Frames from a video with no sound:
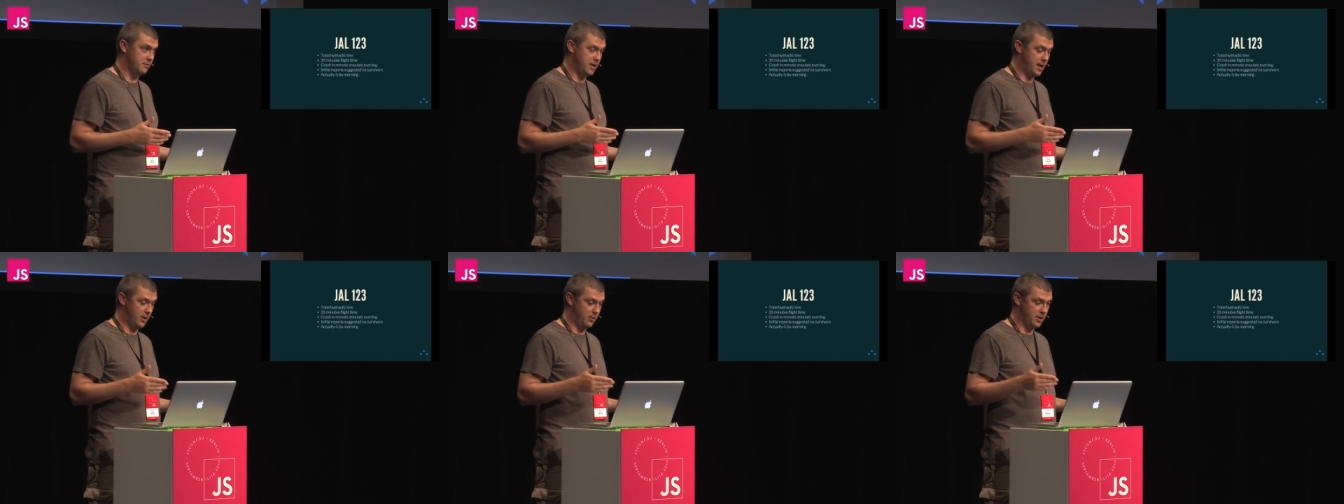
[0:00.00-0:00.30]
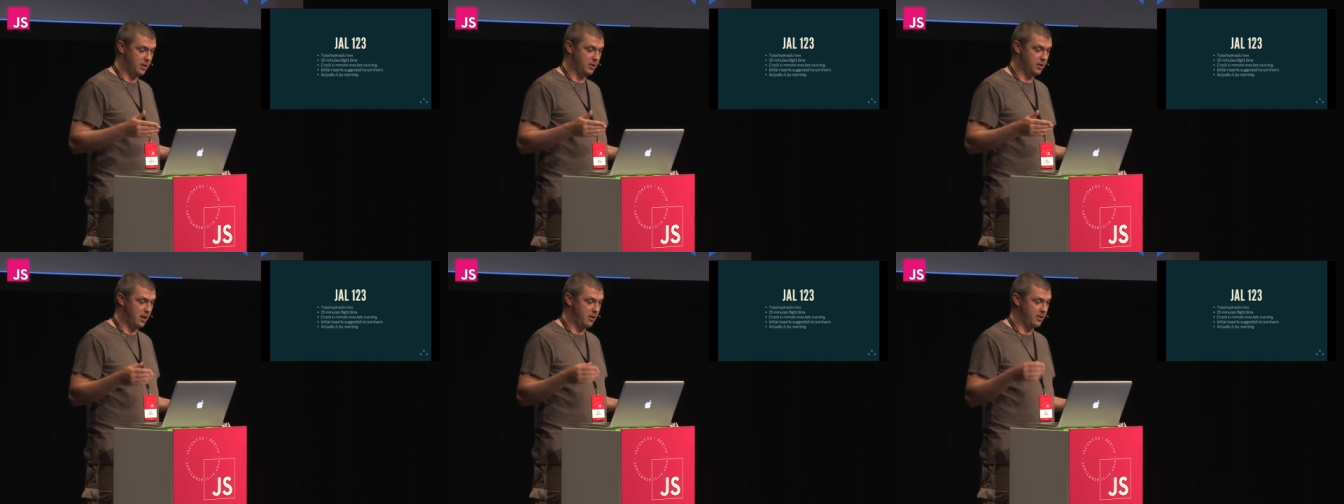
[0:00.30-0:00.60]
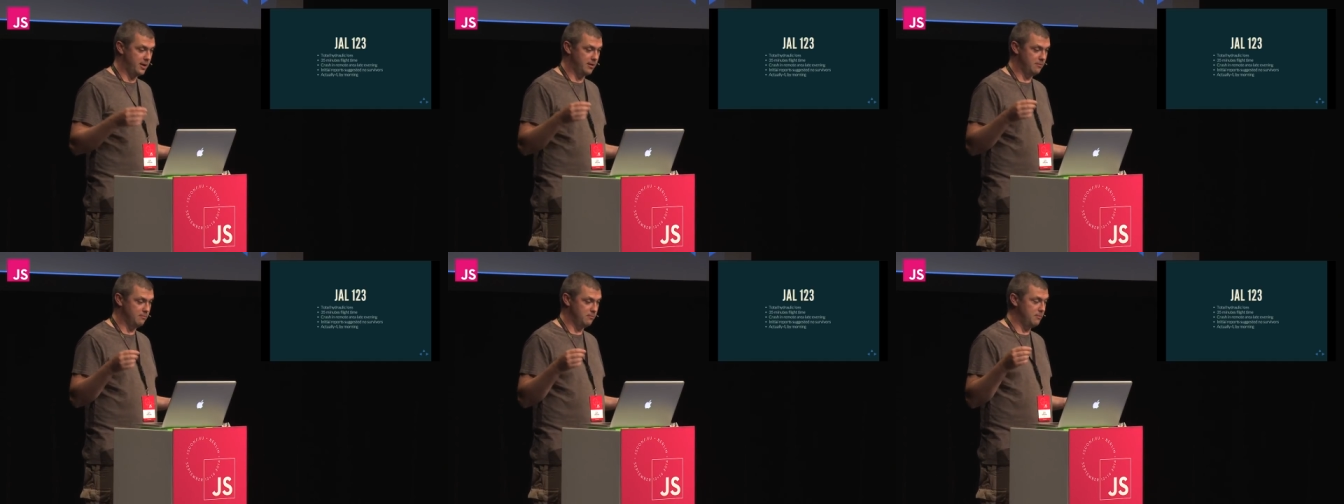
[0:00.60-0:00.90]
they were not
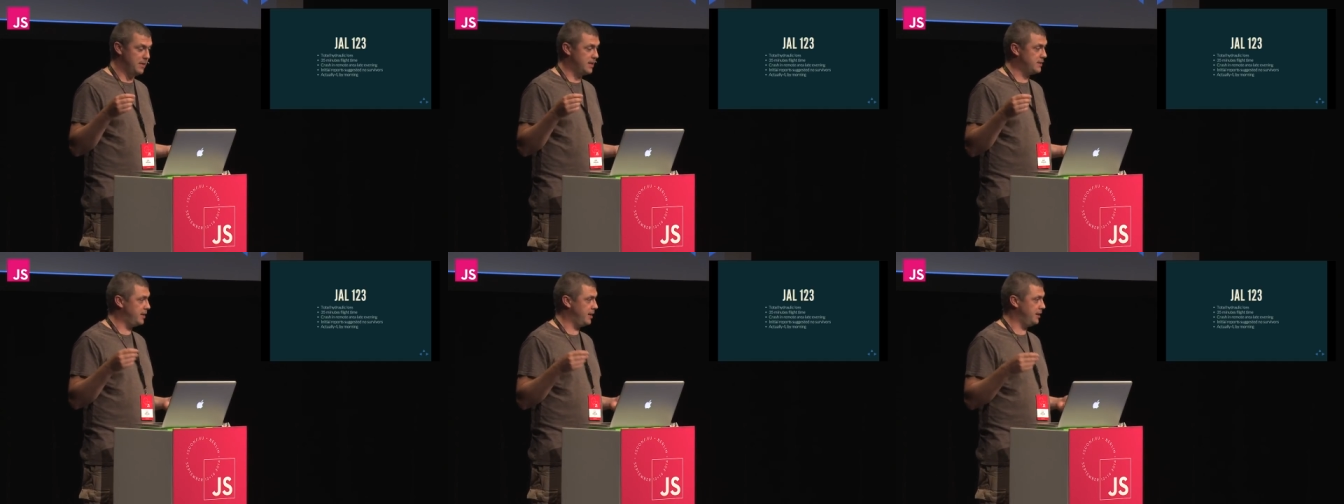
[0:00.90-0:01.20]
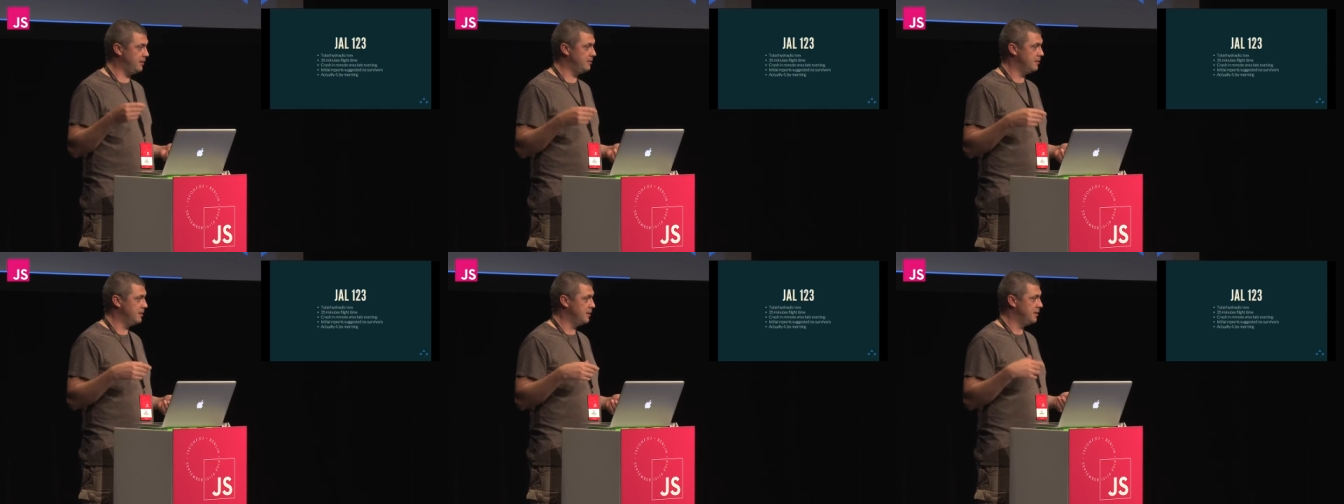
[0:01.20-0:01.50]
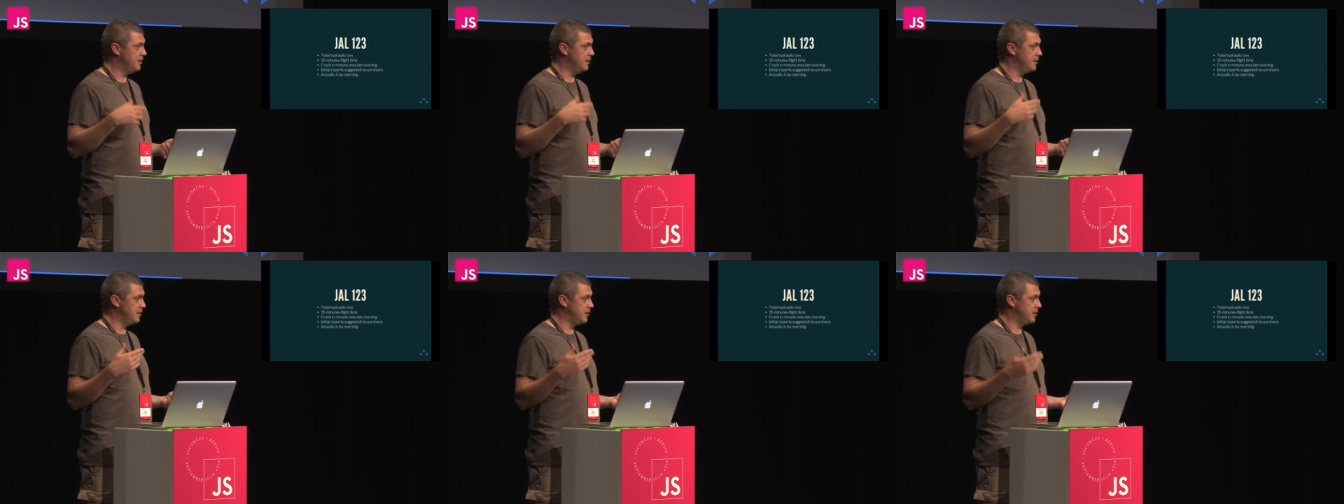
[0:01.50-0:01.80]
only missing
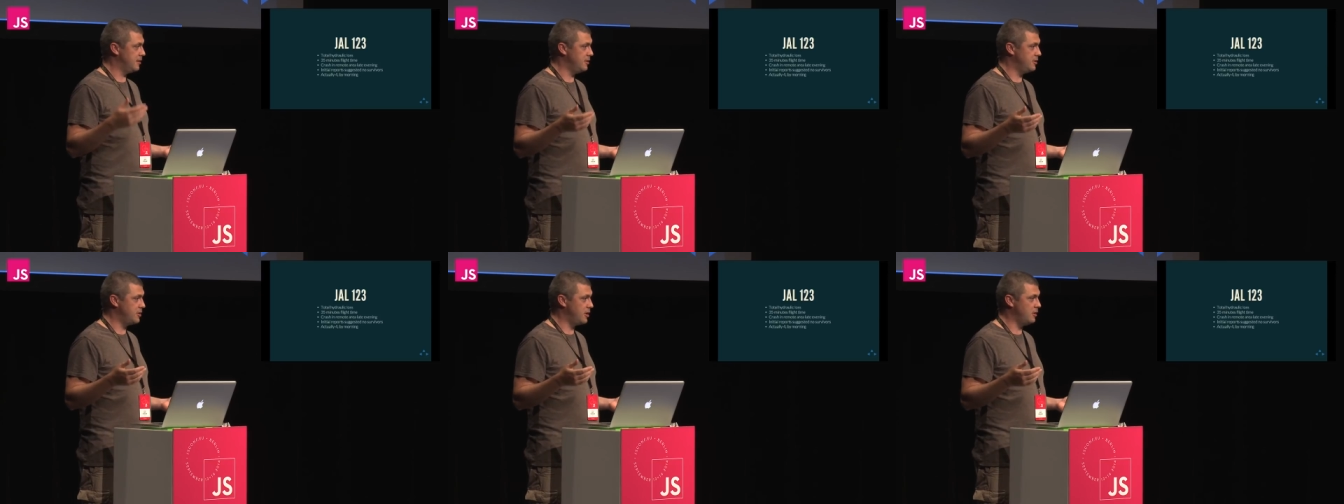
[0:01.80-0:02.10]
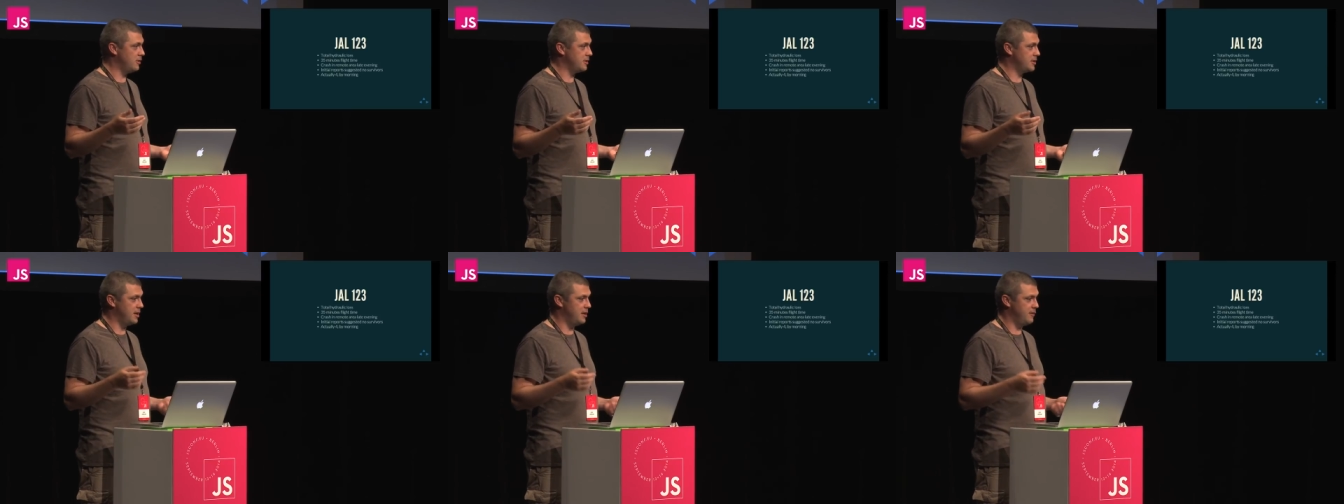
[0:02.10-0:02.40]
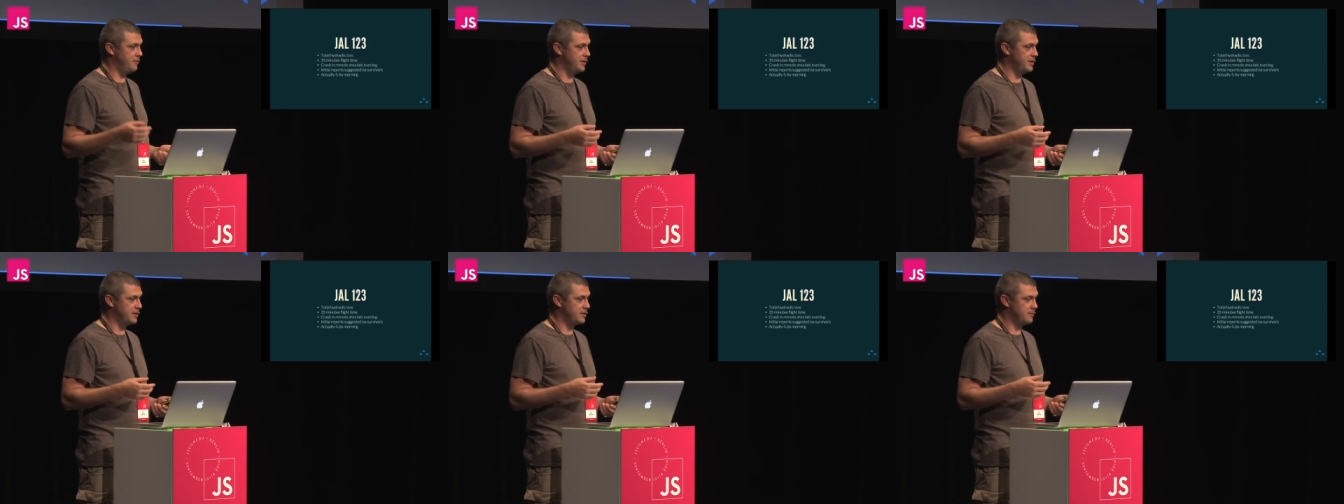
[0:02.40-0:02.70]
control
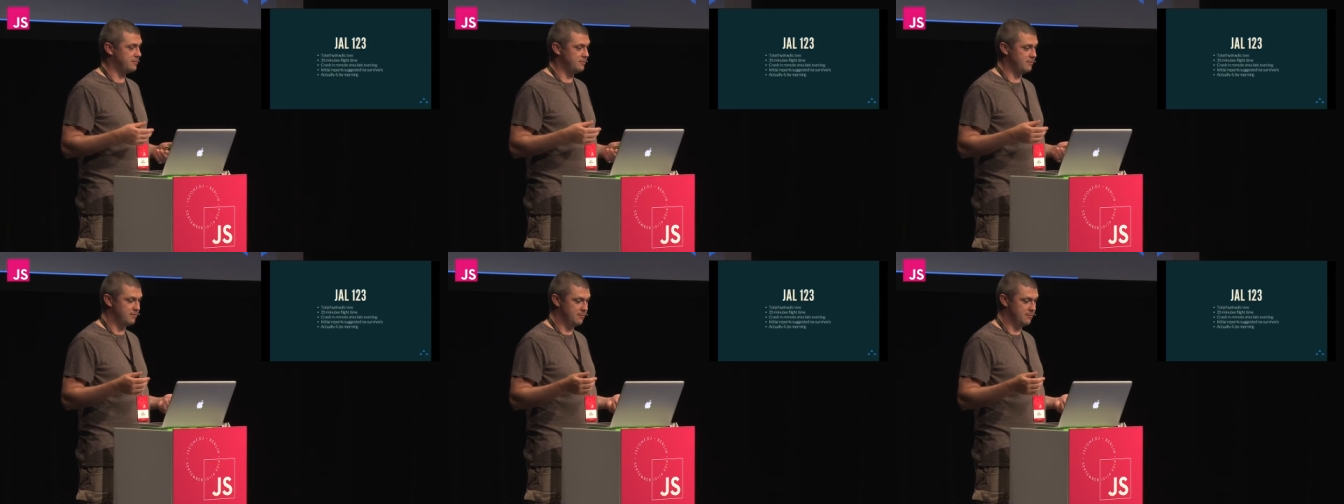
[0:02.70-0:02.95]
surface